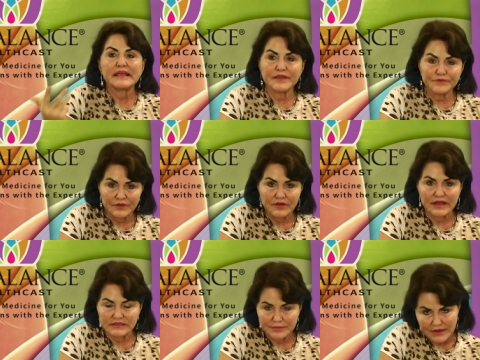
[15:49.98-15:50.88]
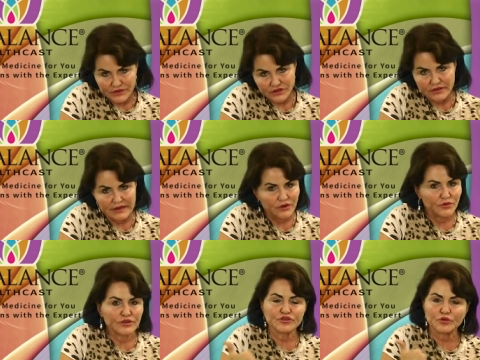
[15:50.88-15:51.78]
if you have constipation,
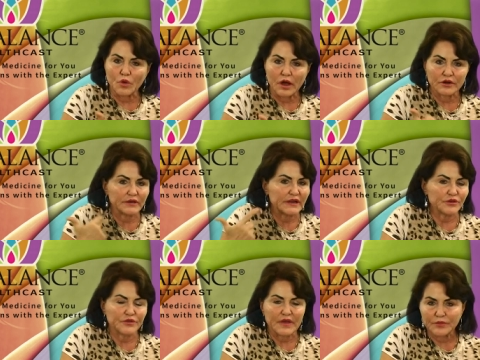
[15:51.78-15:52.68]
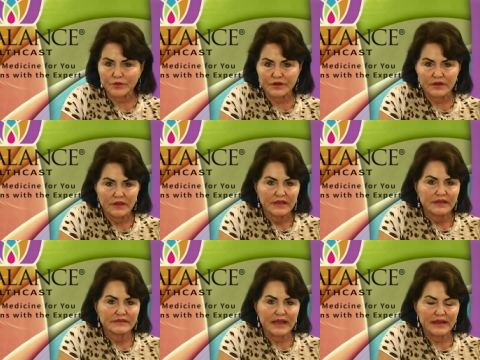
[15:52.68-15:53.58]
increase your water, get your thyroid
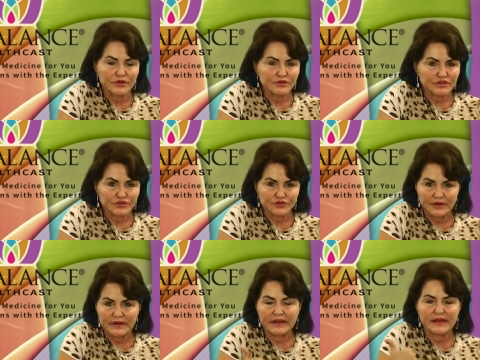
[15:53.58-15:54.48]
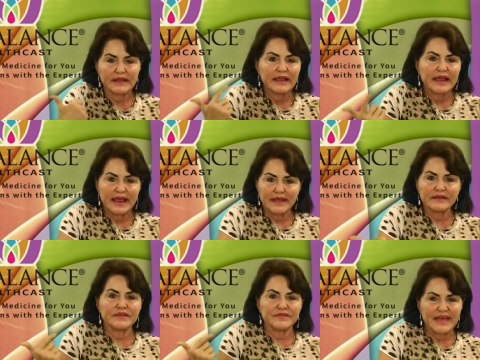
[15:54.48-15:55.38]
diagnosed and treated,
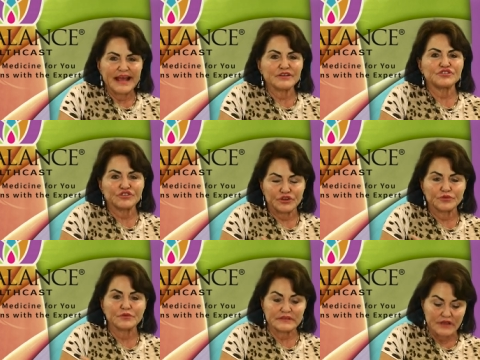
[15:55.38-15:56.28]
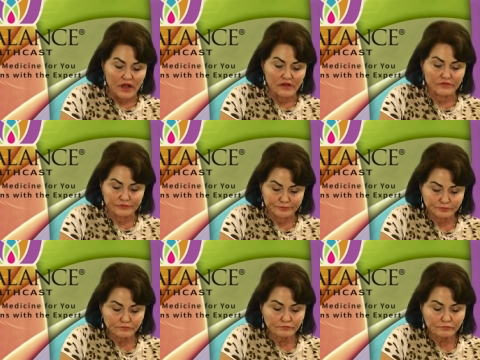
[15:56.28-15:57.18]
and that should resolve.
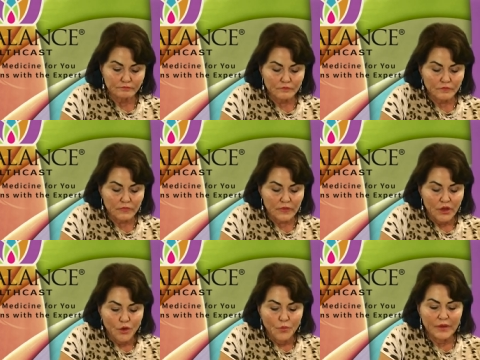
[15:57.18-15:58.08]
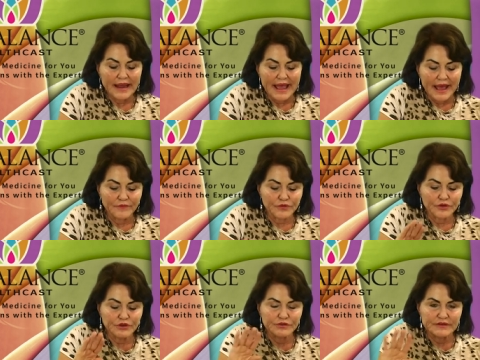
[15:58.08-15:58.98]
Whenever
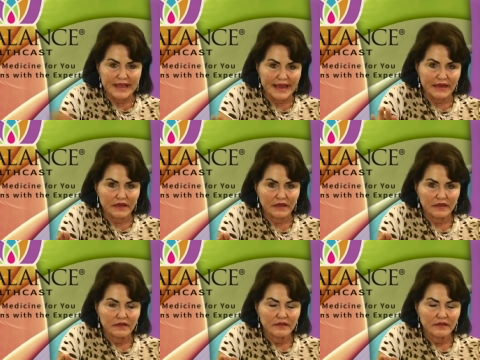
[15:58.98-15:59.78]
you take